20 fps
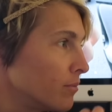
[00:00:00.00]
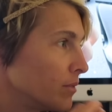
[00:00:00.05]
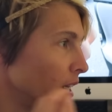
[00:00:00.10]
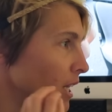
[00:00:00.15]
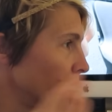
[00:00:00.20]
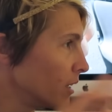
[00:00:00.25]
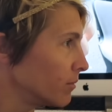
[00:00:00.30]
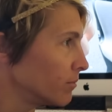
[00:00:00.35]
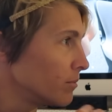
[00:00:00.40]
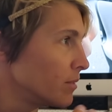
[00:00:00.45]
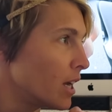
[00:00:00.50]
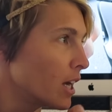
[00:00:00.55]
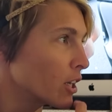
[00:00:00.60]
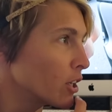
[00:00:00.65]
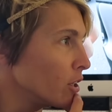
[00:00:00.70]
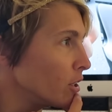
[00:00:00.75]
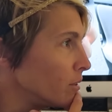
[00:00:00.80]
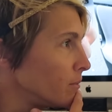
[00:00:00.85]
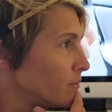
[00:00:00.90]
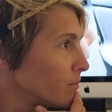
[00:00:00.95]
you know,
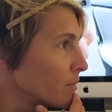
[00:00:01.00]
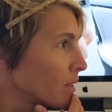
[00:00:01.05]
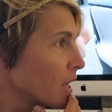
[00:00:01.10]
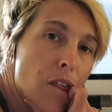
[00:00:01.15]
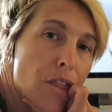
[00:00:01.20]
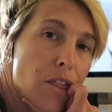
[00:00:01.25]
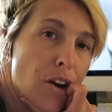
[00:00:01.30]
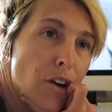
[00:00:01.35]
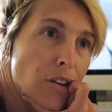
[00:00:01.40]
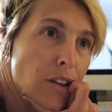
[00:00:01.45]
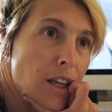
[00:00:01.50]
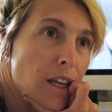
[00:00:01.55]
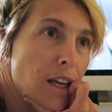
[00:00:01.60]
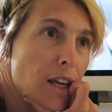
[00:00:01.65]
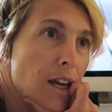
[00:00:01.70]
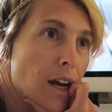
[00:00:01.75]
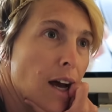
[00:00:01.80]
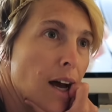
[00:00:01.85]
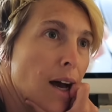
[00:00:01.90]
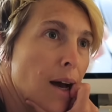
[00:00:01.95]
not good.
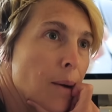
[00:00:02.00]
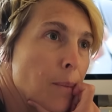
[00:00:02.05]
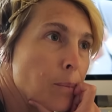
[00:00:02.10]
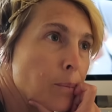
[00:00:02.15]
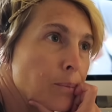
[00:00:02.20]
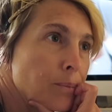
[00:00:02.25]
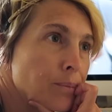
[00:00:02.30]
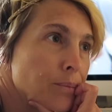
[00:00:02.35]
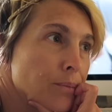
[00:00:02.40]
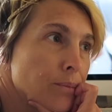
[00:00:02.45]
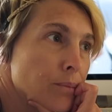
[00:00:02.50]
Thirdly, um,